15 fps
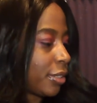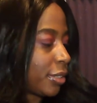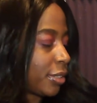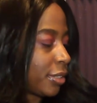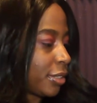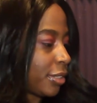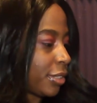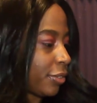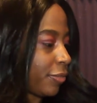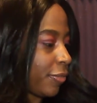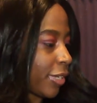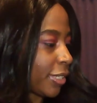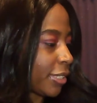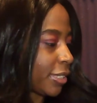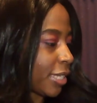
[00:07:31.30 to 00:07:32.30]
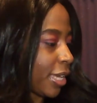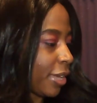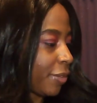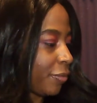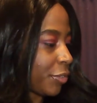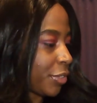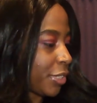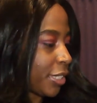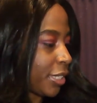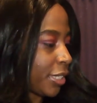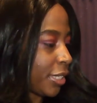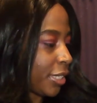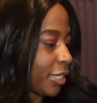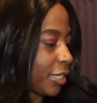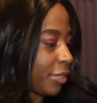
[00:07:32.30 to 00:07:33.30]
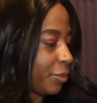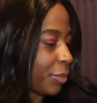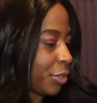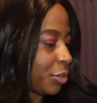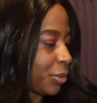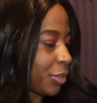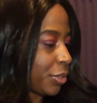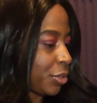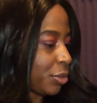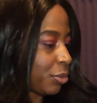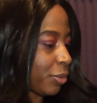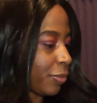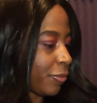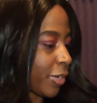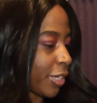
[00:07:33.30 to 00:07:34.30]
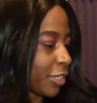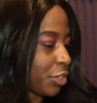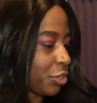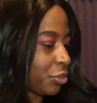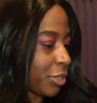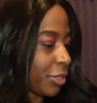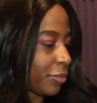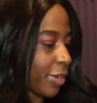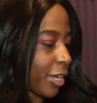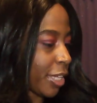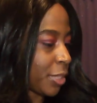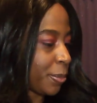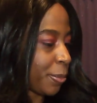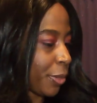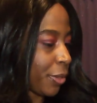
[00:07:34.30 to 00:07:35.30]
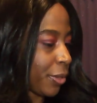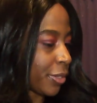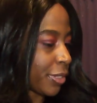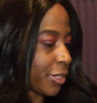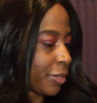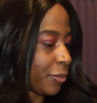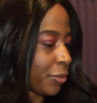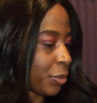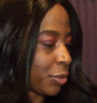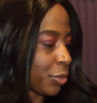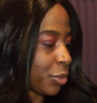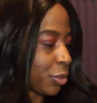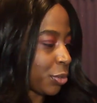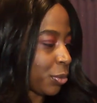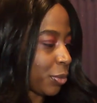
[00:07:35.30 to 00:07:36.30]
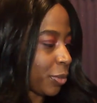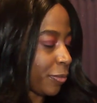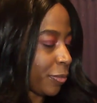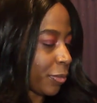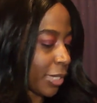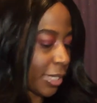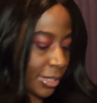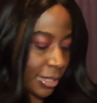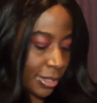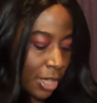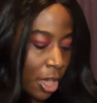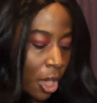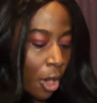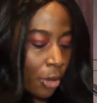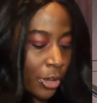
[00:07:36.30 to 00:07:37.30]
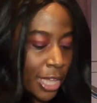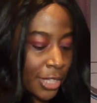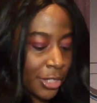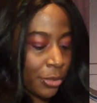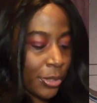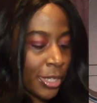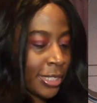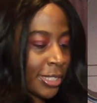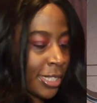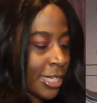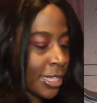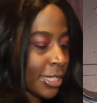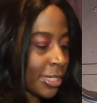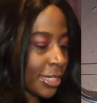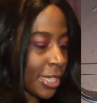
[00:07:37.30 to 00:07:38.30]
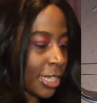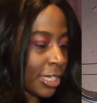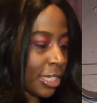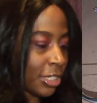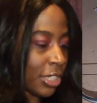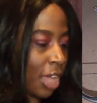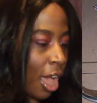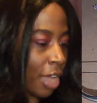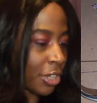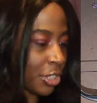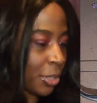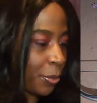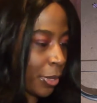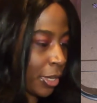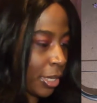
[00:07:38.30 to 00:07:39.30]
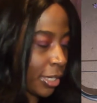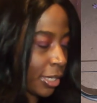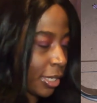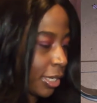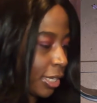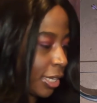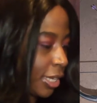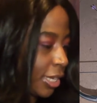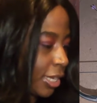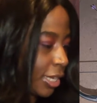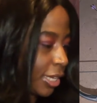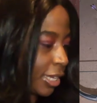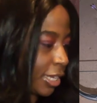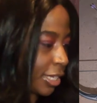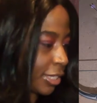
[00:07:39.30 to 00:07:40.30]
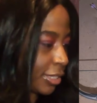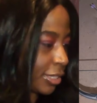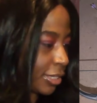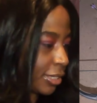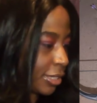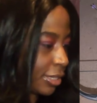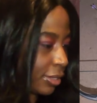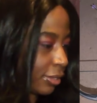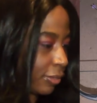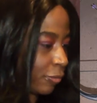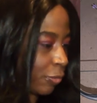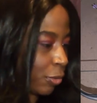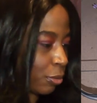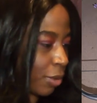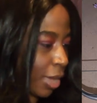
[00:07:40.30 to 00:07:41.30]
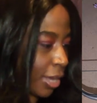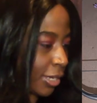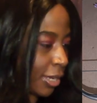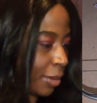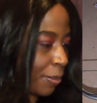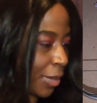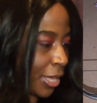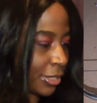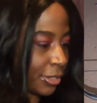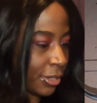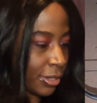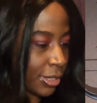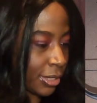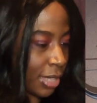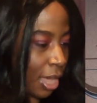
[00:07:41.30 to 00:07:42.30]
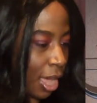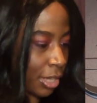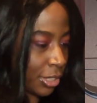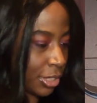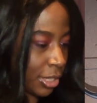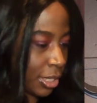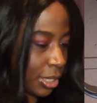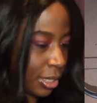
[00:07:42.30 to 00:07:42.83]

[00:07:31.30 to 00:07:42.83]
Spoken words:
still finds time for tea between sword fights, street riots, balls, and of course those wonderful kisses. Okay, so is this a Natasha book? Is Veronica based on Natasha?